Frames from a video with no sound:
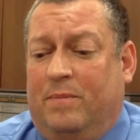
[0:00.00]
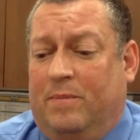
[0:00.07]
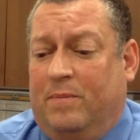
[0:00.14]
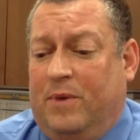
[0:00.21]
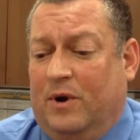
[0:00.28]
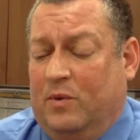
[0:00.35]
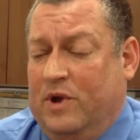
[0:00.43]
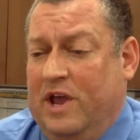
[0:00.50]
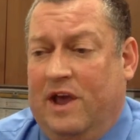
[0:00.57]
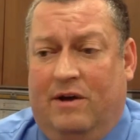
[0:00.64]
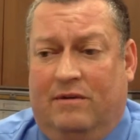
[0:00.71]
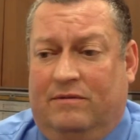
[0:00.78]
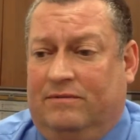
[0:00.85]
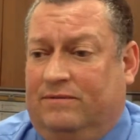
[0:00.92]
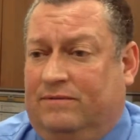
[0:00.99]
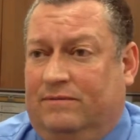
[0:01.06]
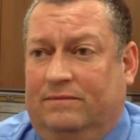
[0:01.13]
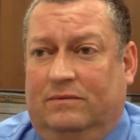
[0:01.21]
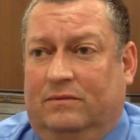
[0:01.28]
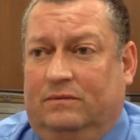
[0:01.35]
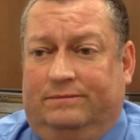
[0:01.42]
but we have,
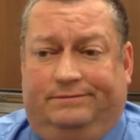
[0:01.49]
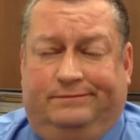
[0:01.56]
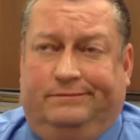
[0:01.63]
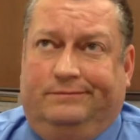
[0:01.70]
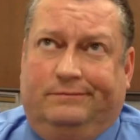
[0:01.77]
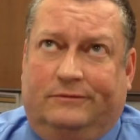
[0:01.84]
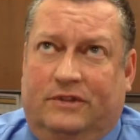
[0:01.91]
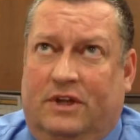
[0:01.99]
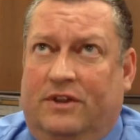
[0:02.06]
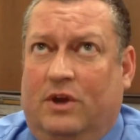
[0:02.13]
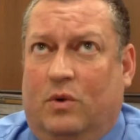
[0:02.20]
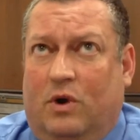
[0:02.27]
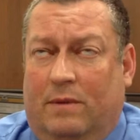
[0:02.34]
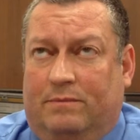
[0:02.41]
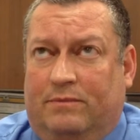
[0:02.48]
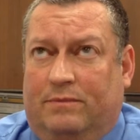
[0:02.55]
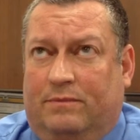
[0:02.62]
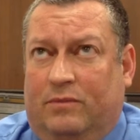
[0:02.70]
I think we're up